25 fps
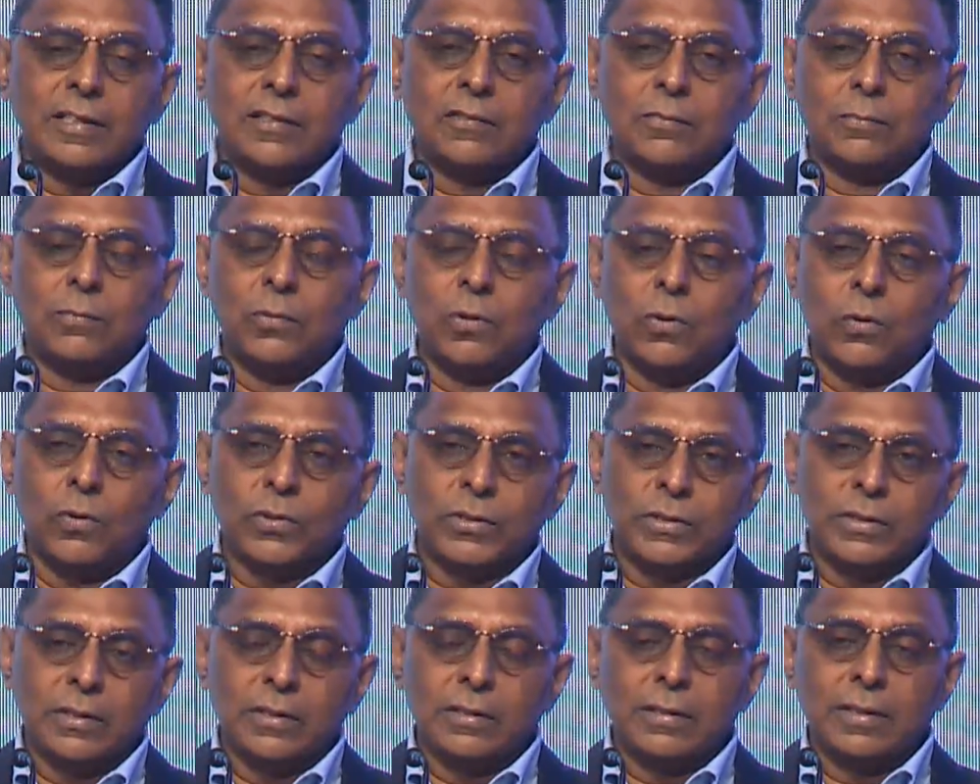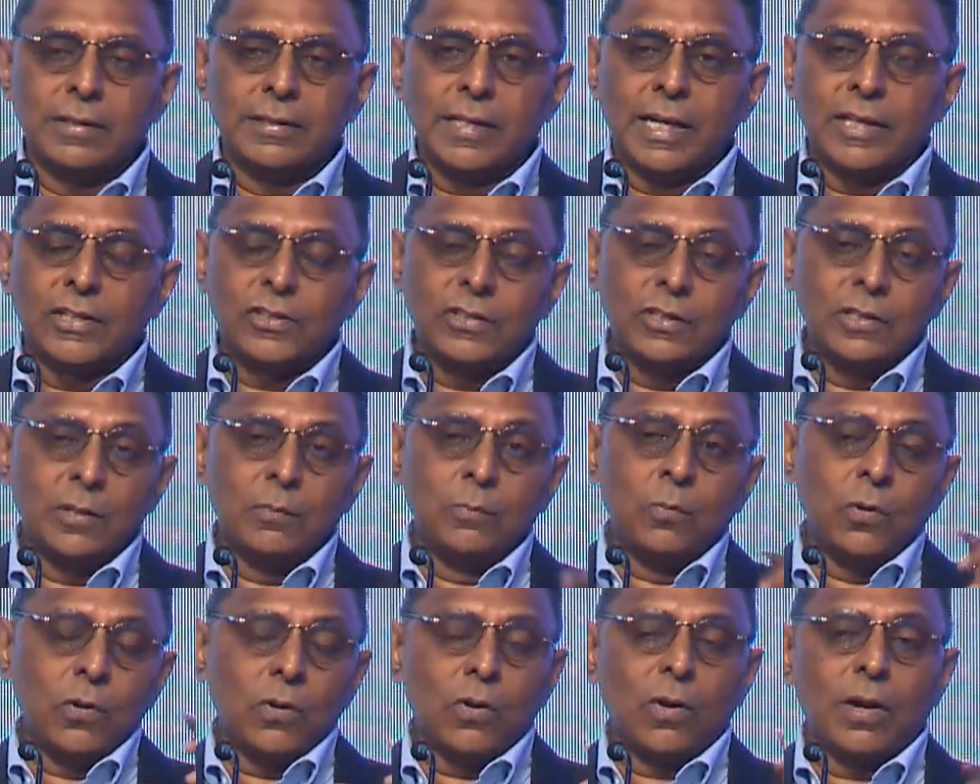of blue ocean, there's actually a
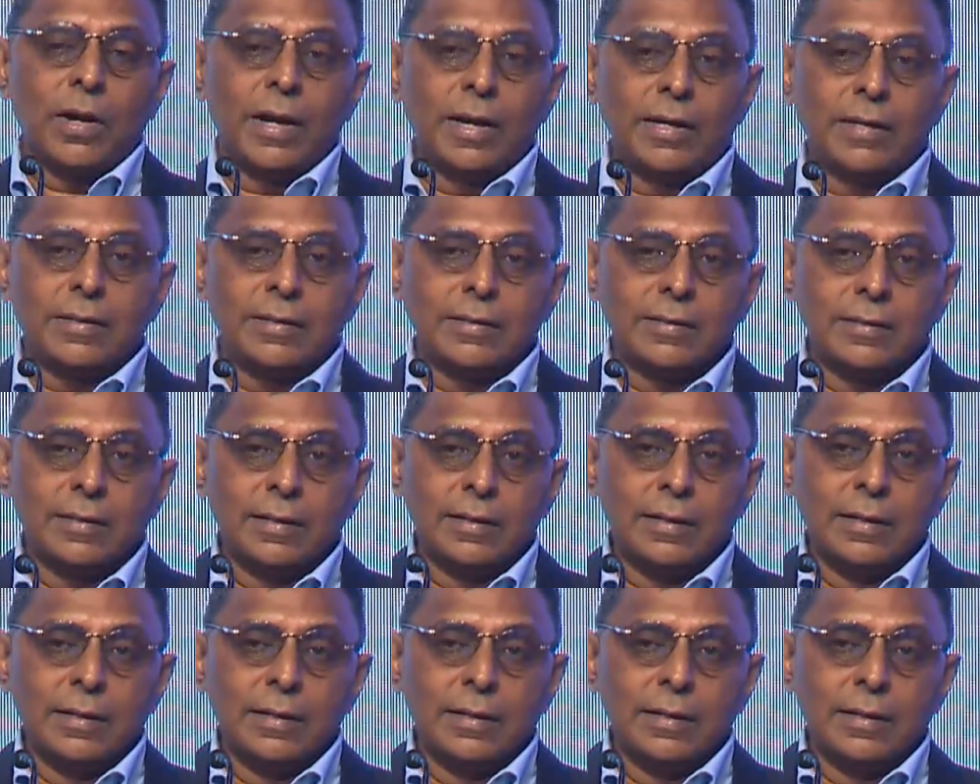book on it,